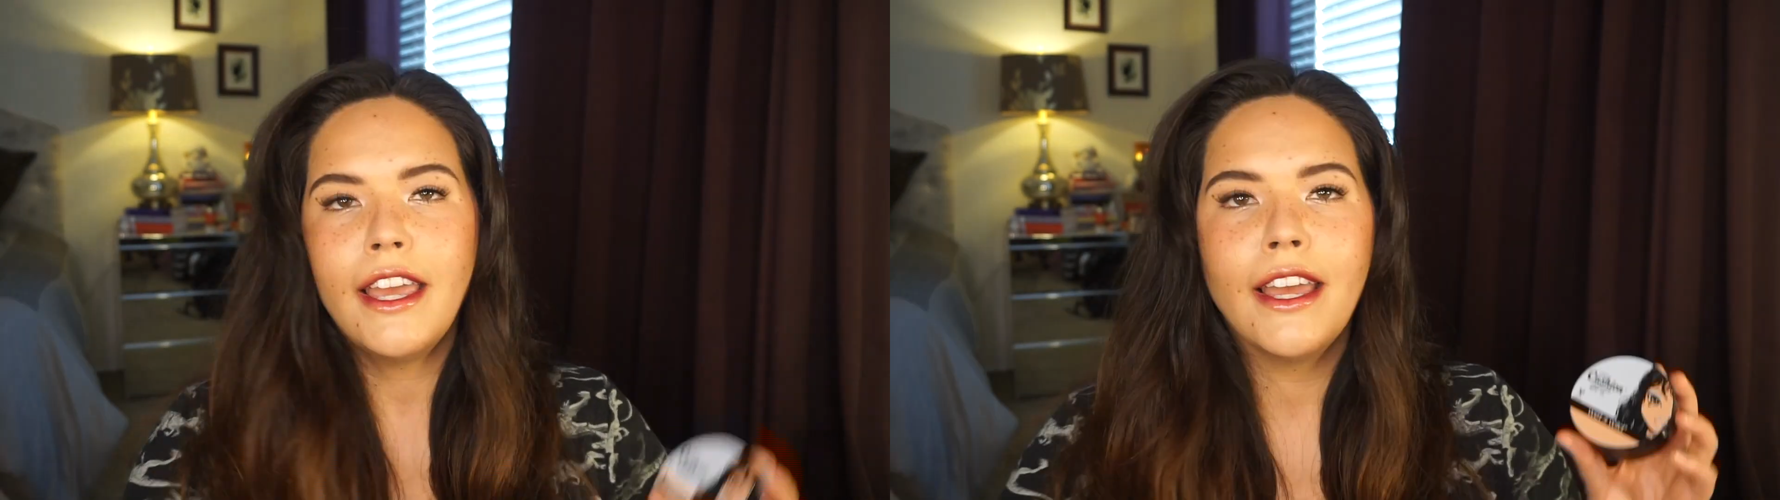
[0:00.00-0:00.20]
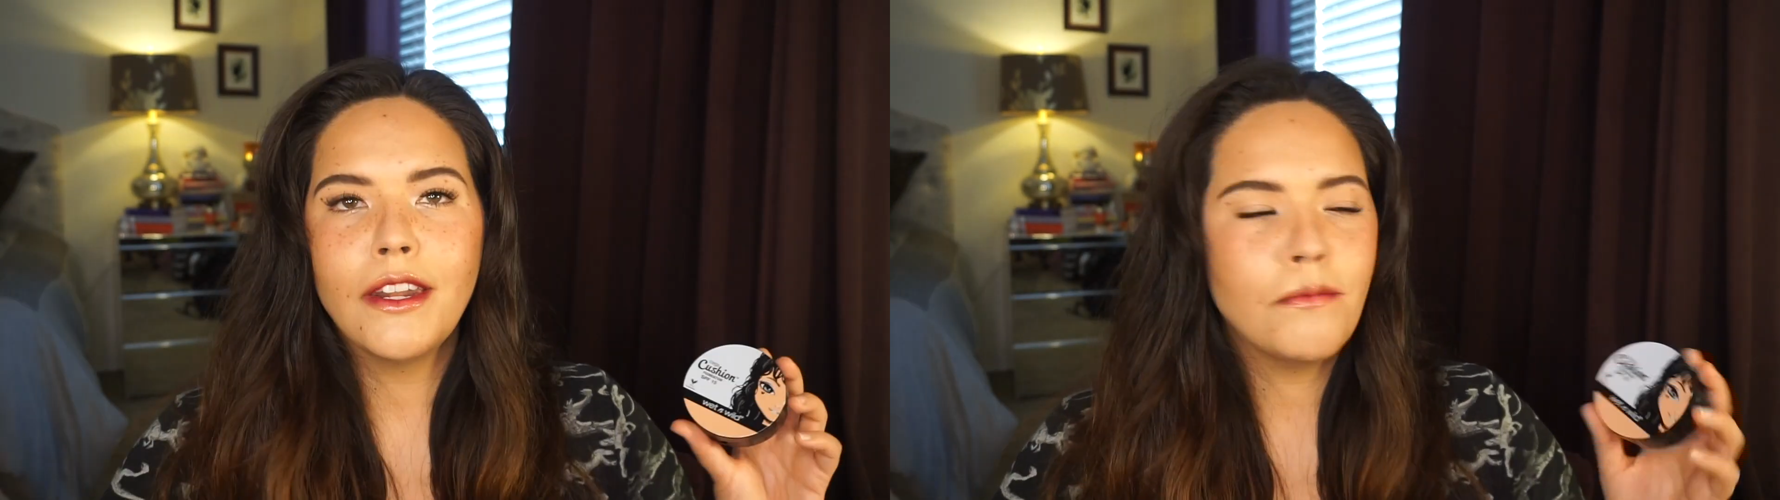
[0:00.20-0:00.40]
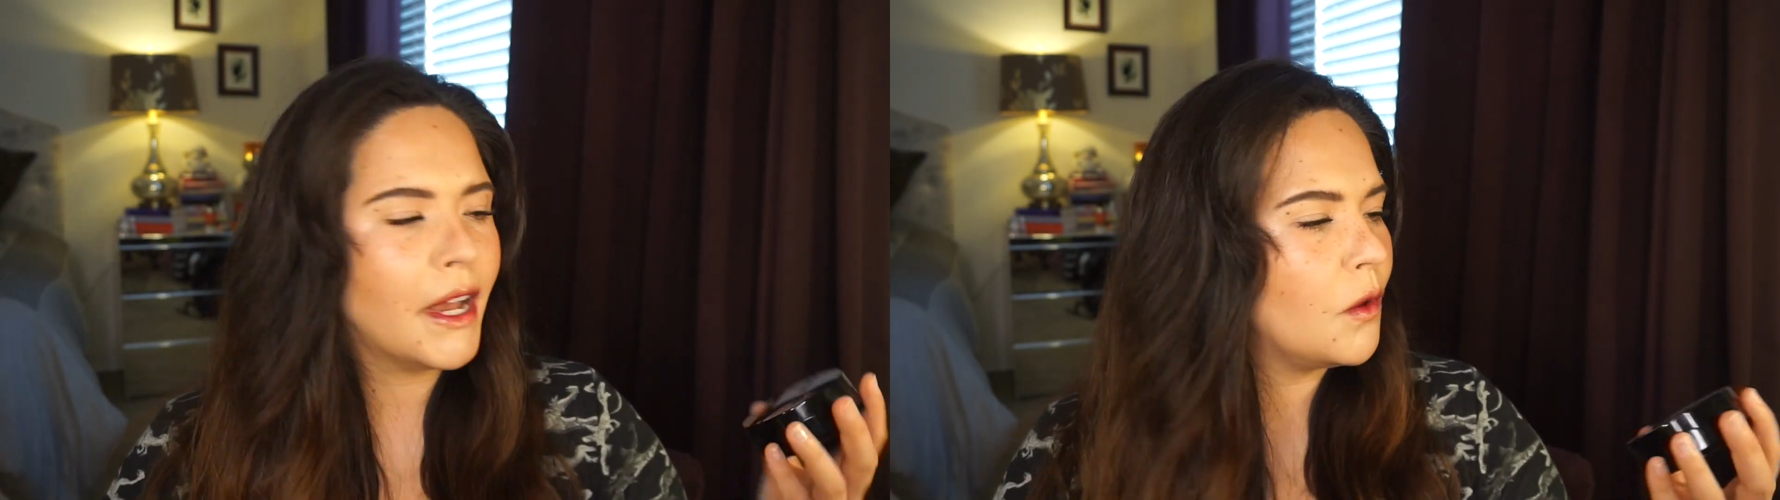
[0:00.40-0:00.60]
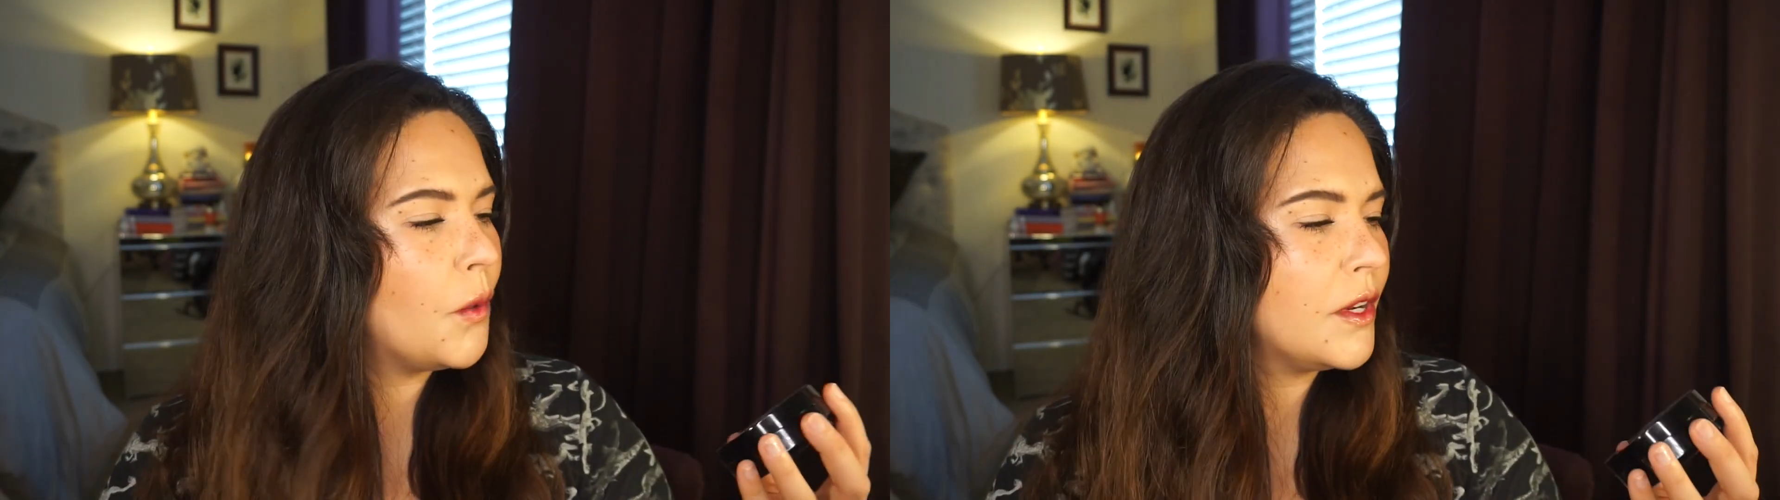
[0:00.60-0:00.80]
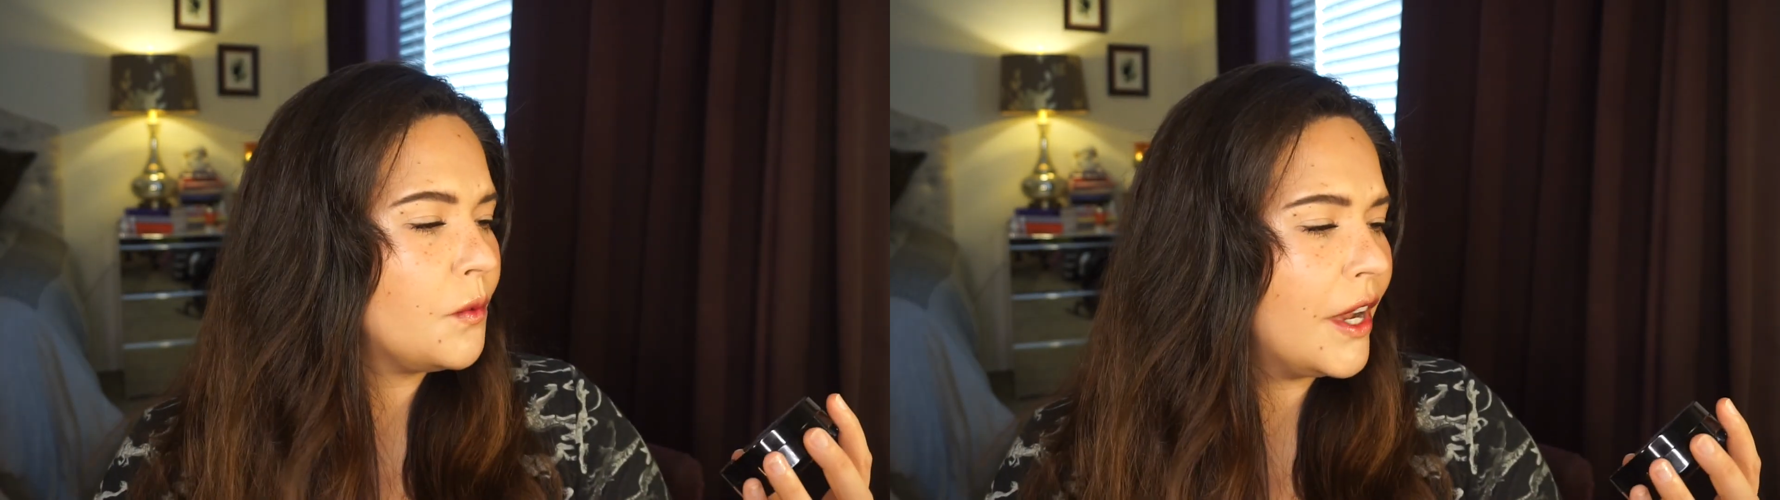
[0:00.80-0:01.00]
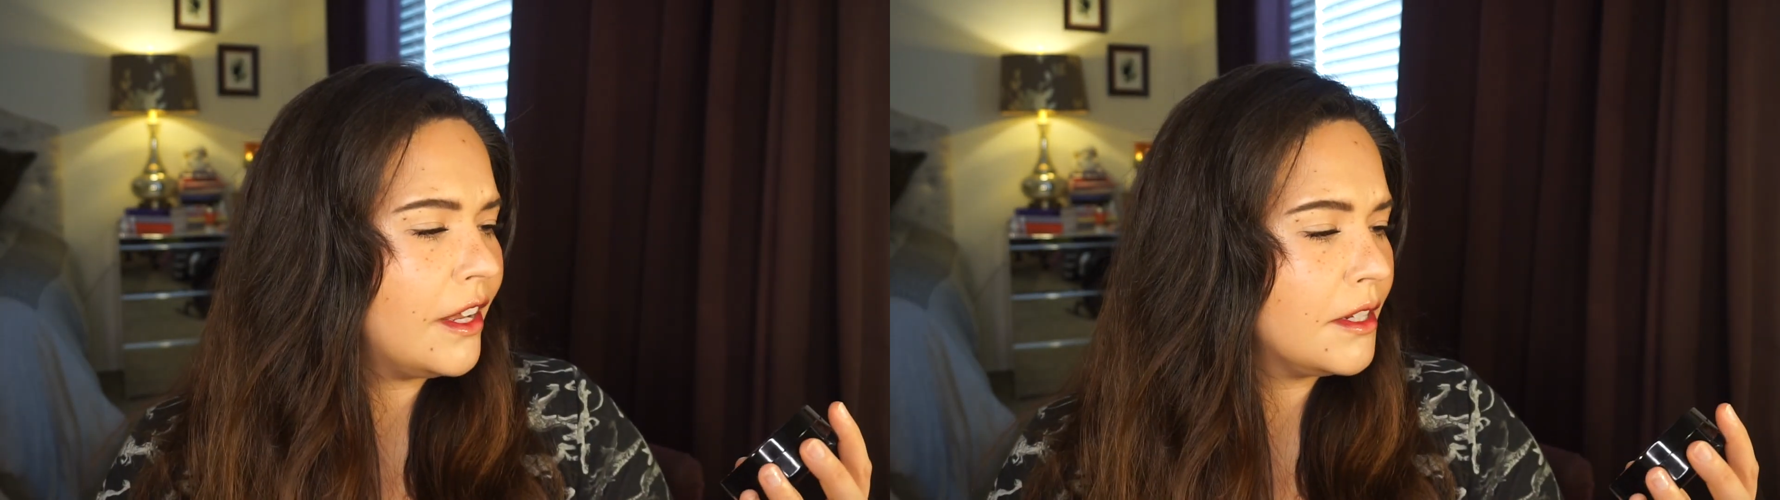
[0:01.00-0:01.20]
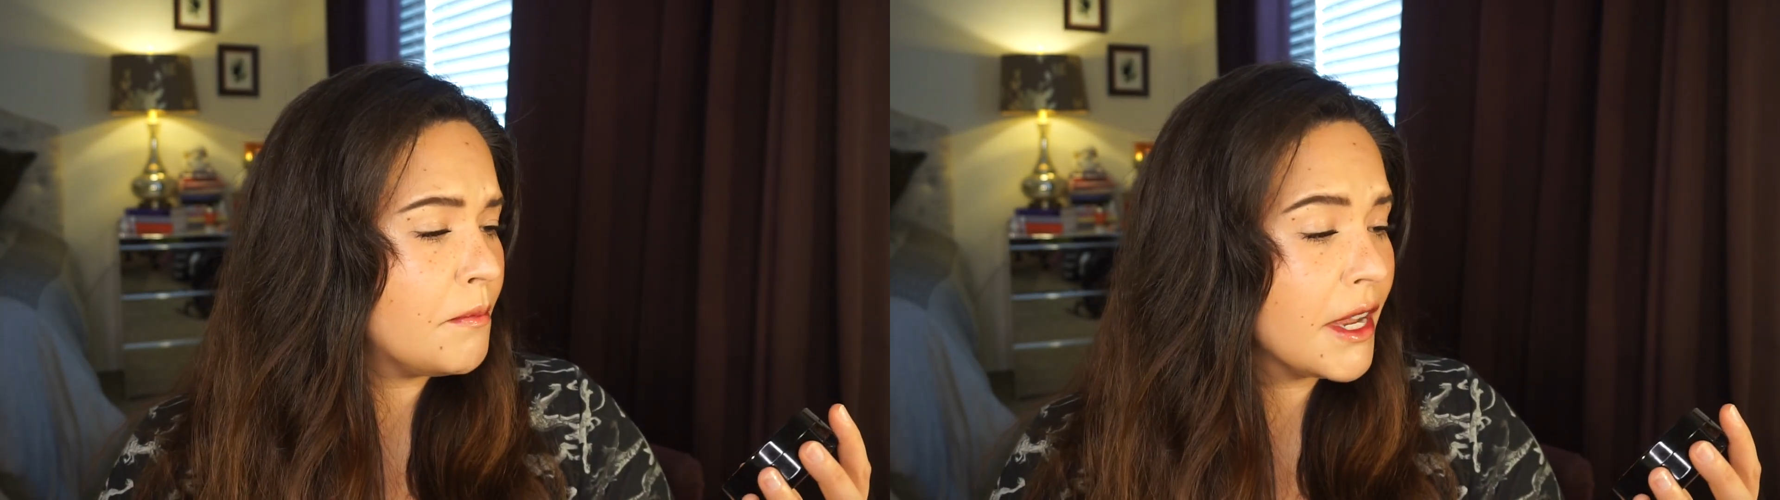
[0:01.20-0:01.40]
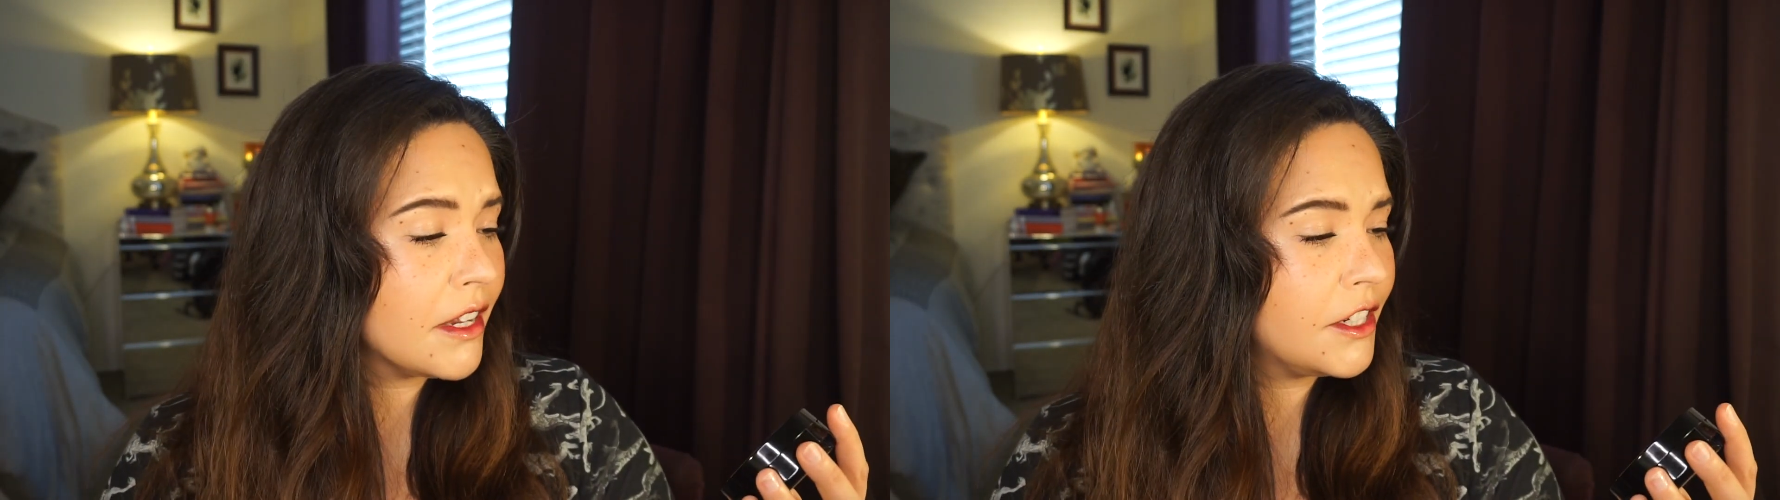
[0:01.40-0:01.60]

and my Wet n Wild Mega